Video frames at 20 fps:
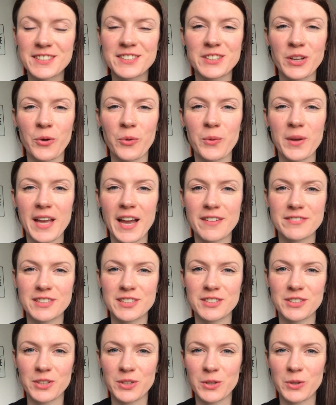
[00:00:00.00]
so we have to
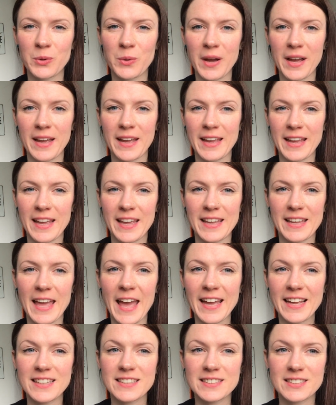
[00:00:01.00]
do a
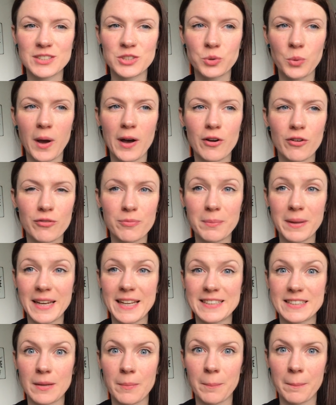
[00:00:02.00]
8 to 12
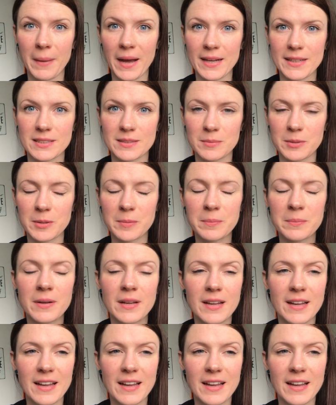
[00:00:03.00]
minute maximum